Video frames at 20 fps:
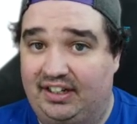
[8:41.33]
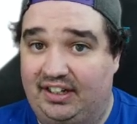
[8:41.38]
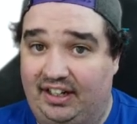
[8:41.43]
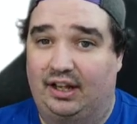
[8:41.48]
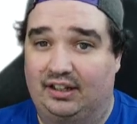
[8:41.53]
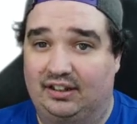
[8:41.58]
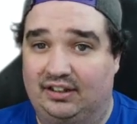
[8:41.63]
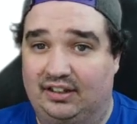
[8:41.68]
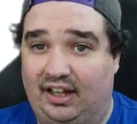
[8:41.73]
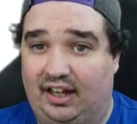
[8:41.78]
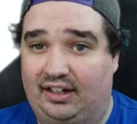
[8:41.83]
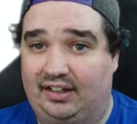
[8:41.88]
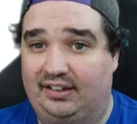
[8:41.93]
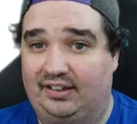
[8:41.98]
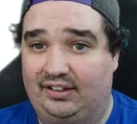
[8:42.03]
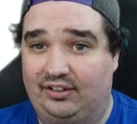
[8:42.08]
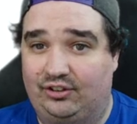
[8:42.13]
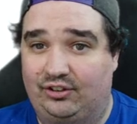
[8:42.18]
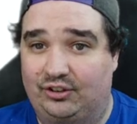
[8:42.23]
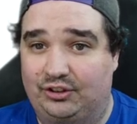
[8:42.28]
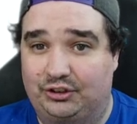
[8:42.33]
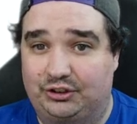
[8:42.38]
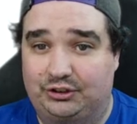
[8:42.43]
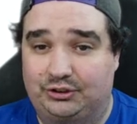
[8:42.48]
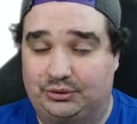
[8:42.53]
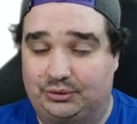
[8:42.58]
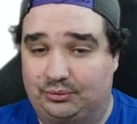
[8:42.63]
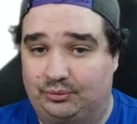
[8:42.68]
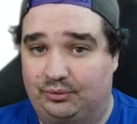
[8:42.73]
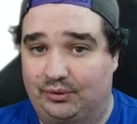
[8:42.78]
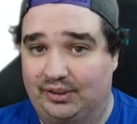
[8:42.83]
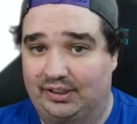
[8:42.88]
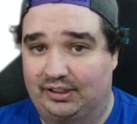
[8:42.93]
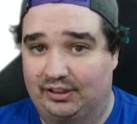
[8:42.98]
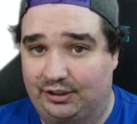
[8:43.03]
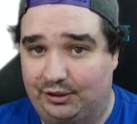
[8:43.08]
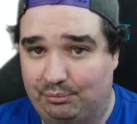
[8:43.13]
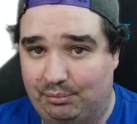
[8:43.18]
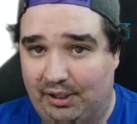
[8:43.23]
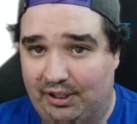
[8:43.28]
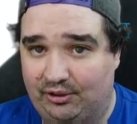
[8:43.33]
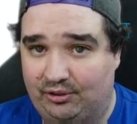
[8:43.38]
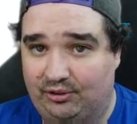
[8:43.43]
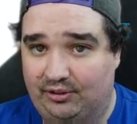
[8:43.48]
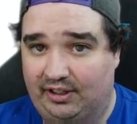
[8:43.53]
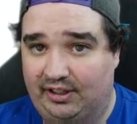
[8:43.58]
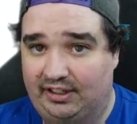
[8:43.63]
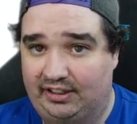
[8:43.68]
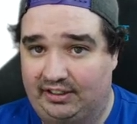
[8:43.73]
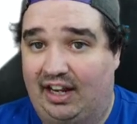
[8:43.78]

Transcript: A lot of this is strictly baseline.